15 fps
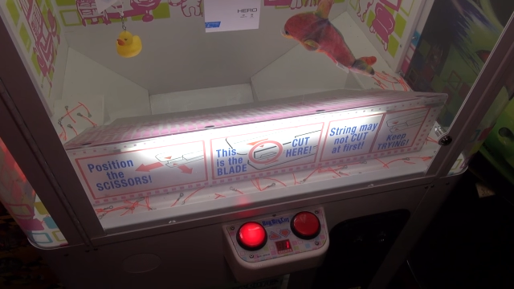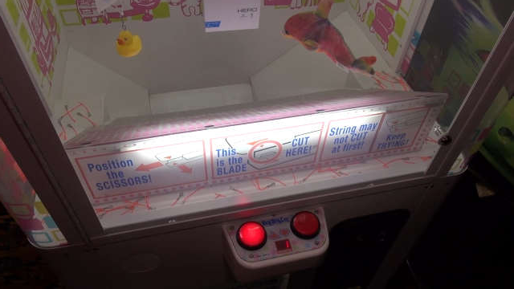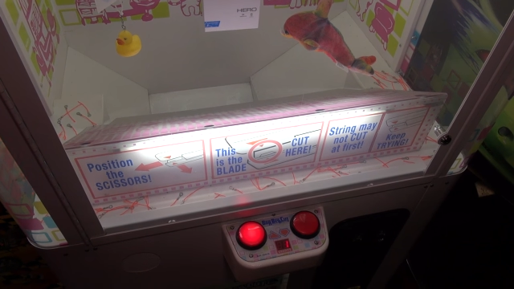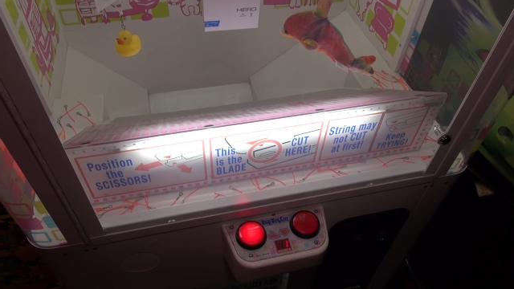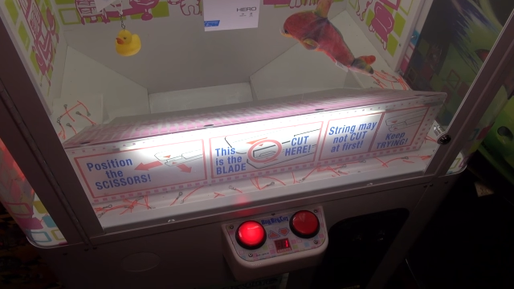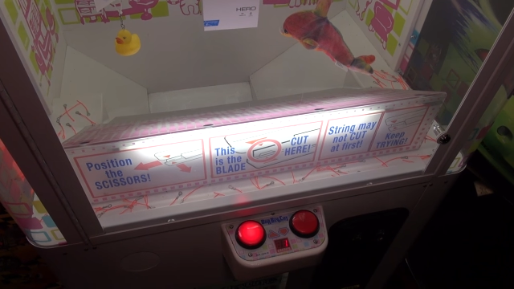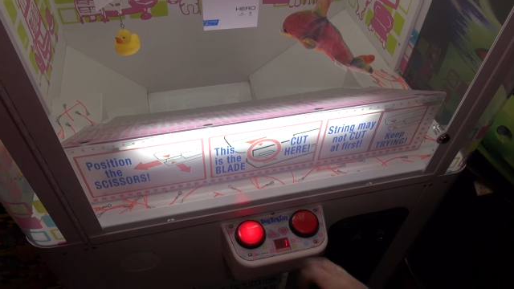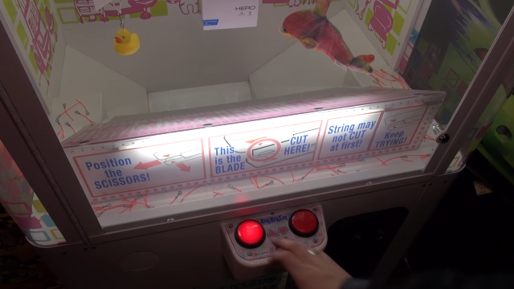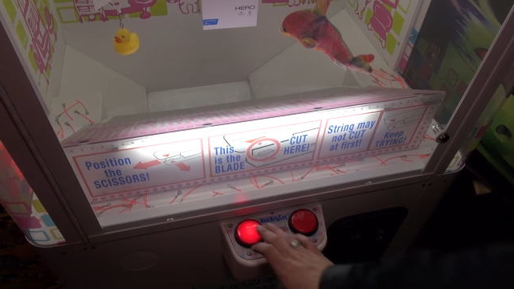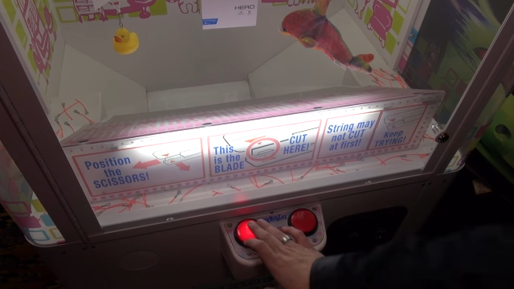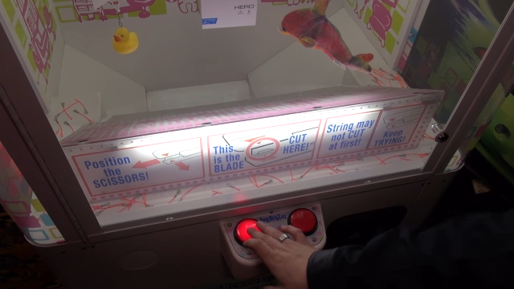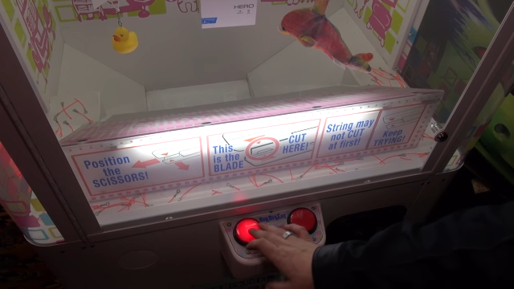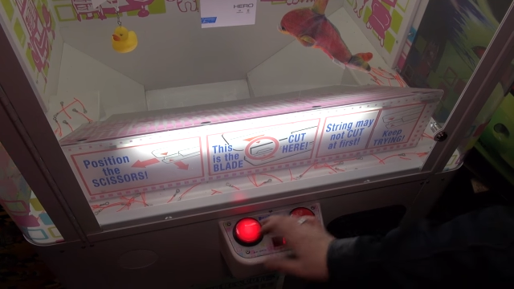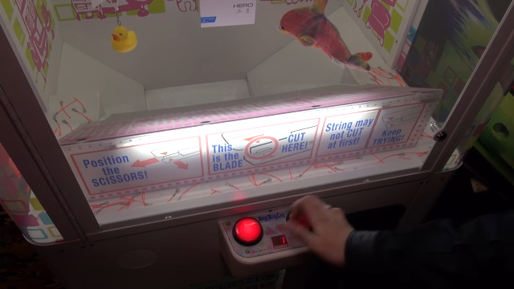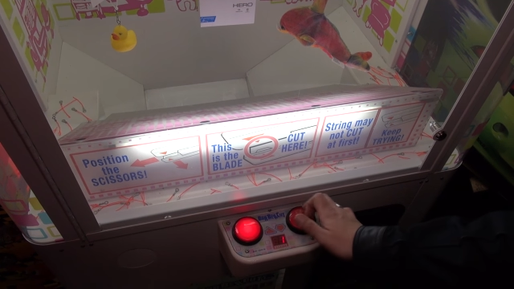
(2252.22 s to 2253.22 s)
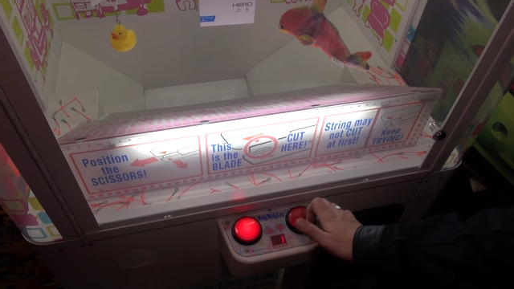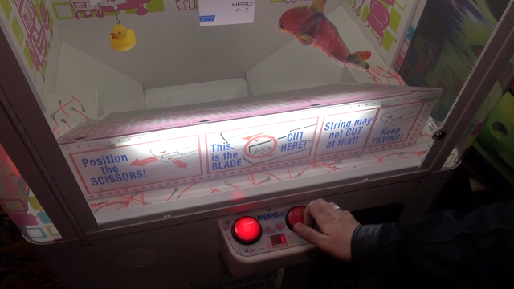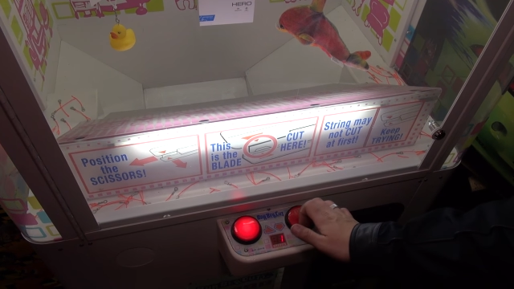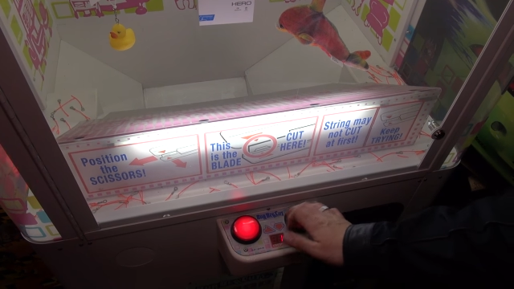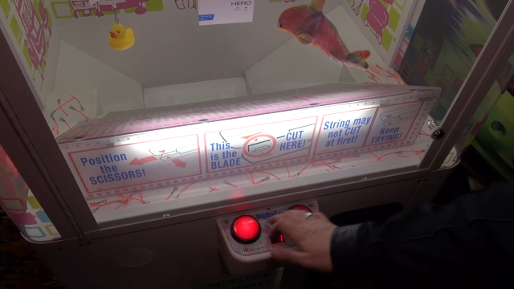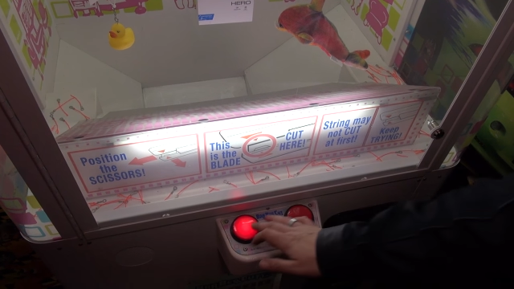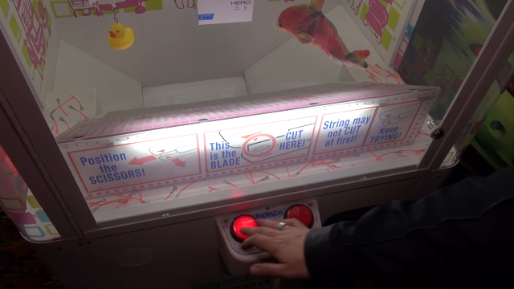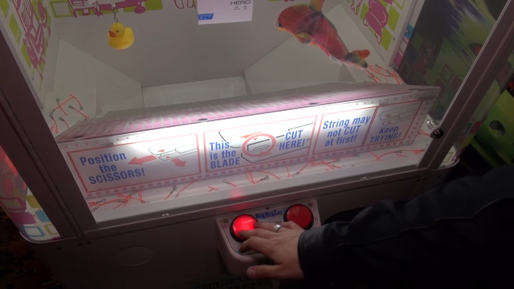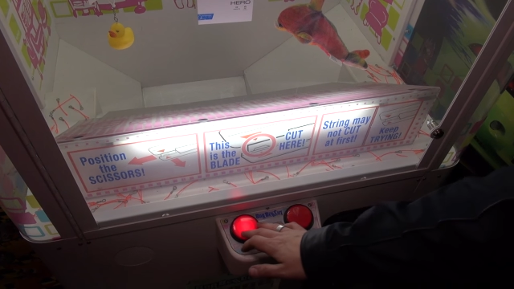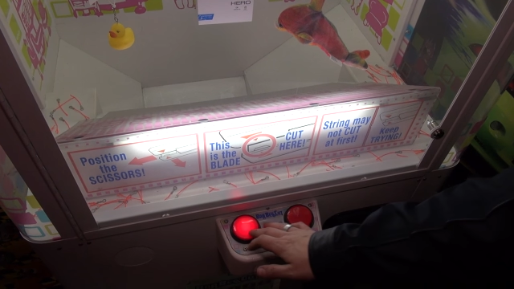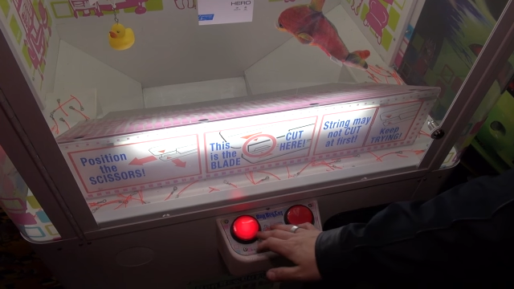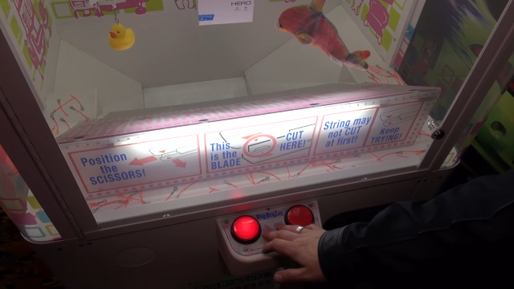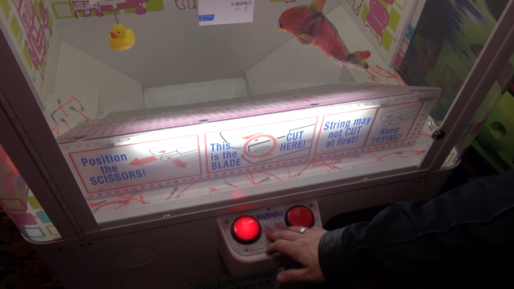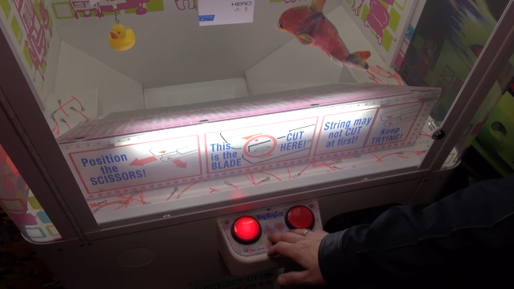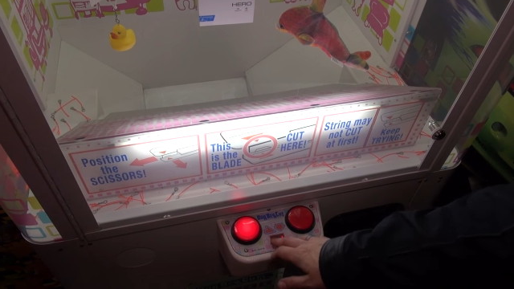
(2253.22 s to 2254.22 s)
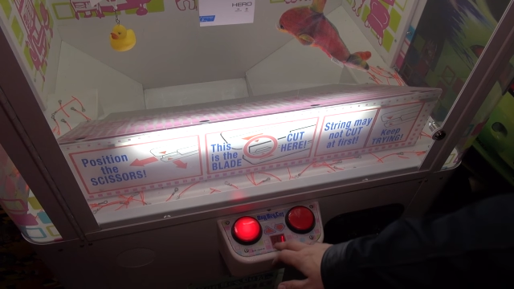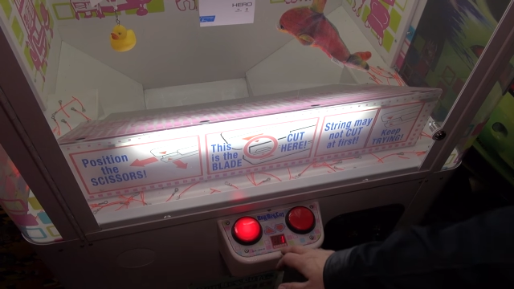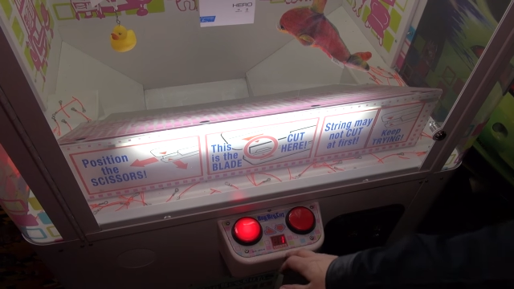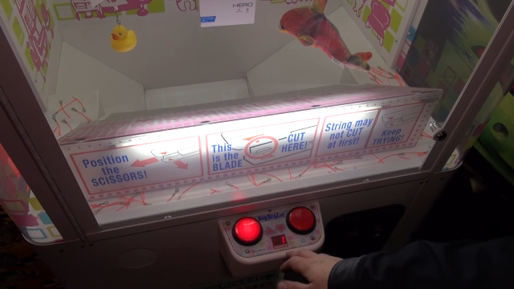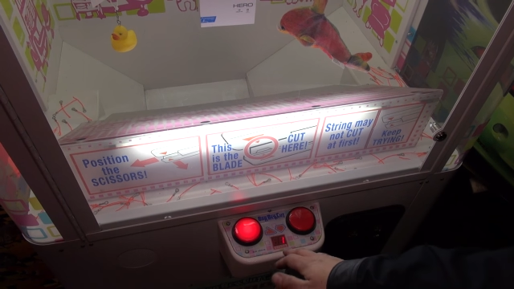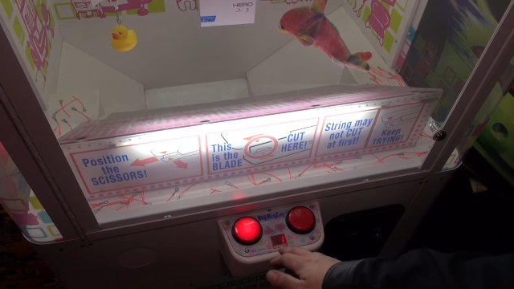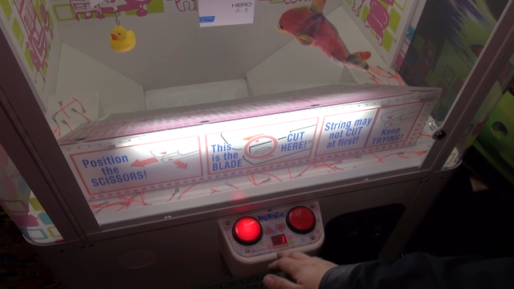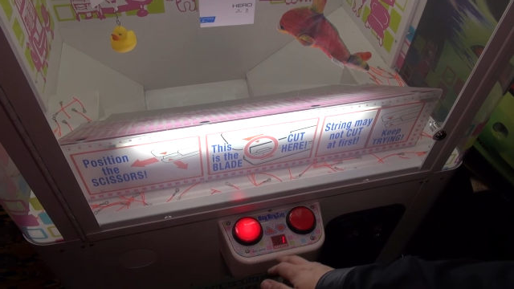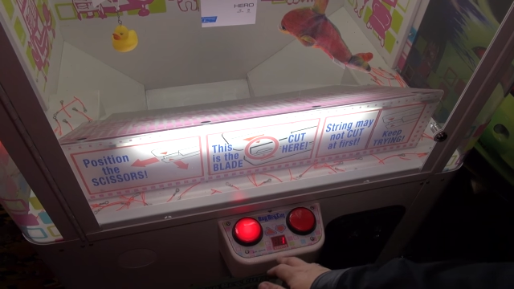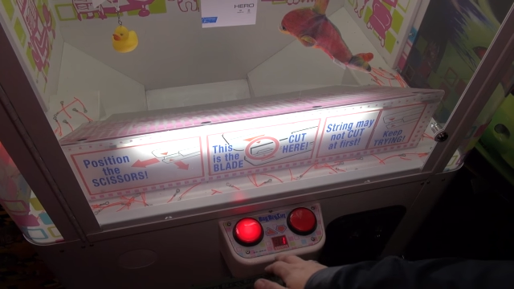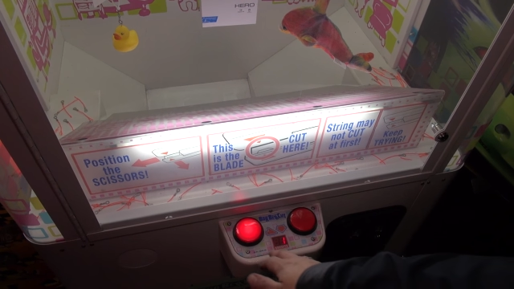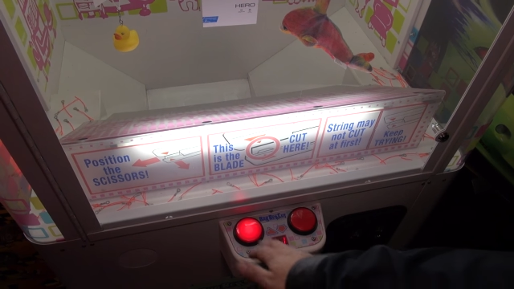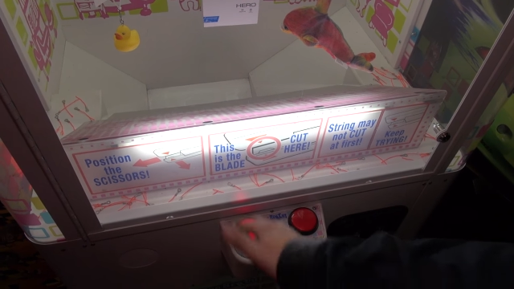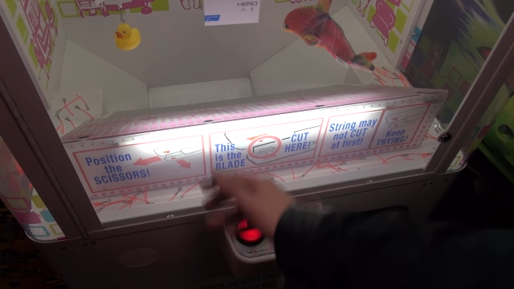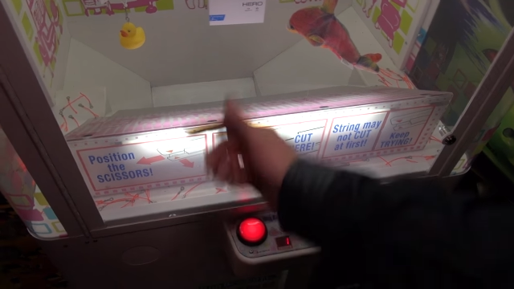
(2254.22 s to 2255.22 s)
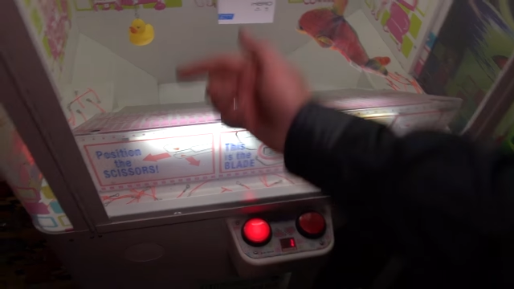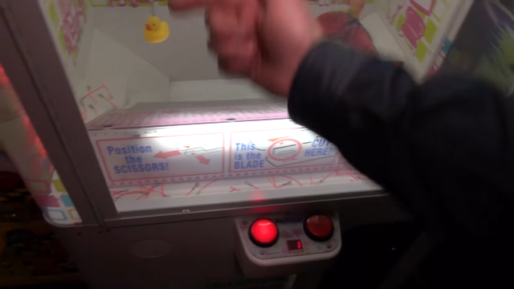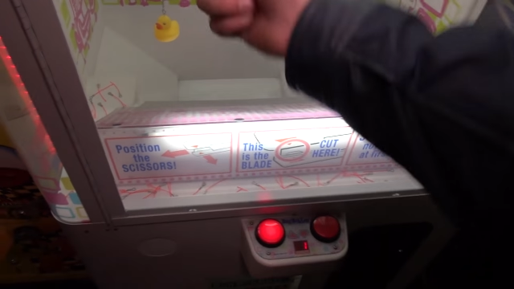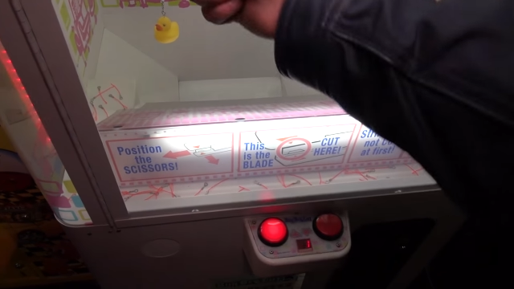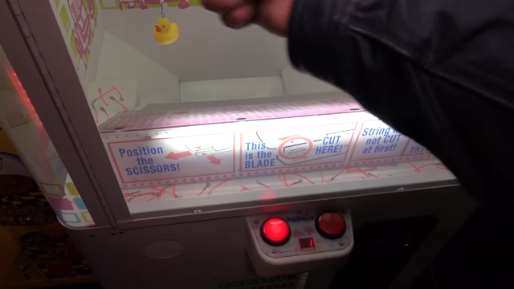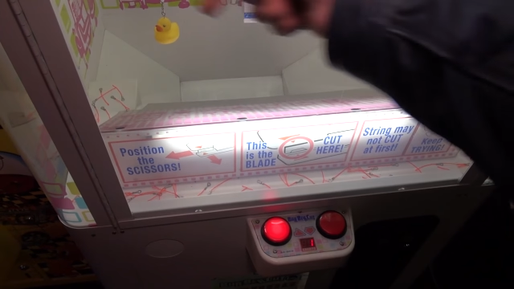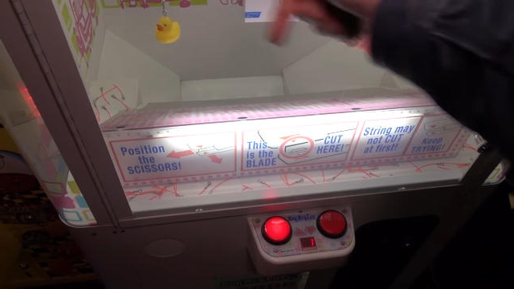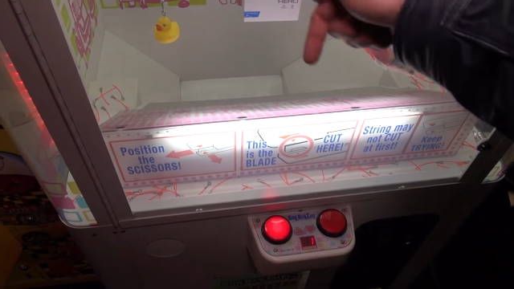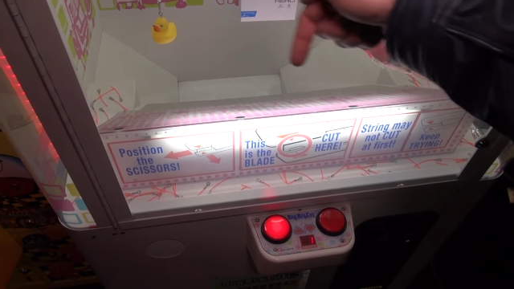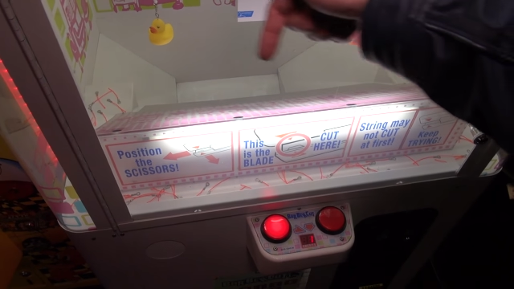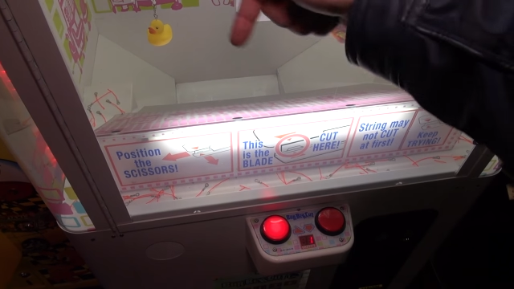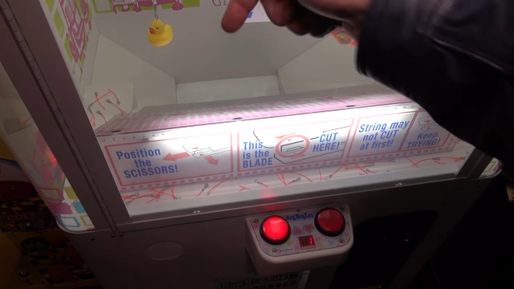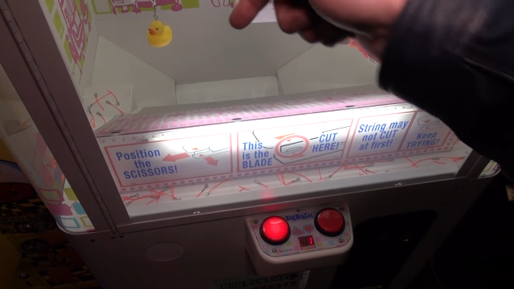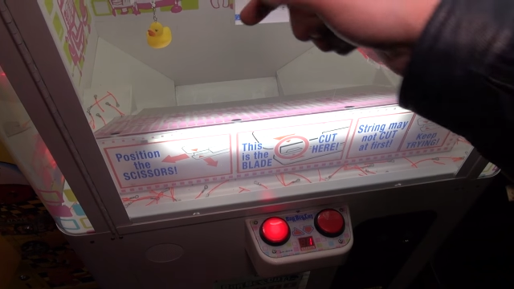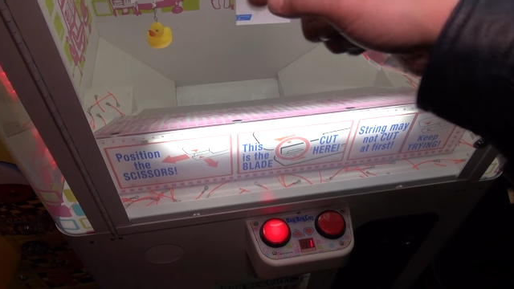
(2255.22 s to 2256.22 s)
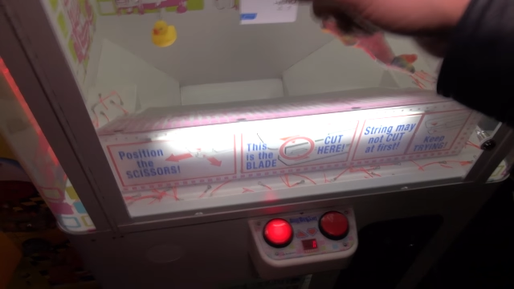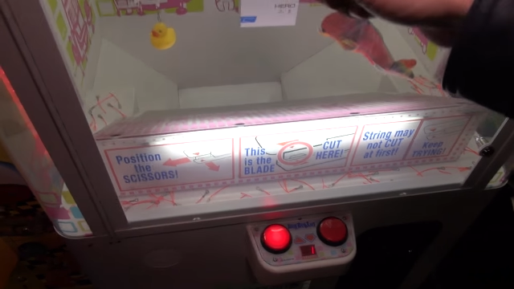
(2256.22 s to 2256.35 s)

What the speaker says: Nobody's mouth can be seen.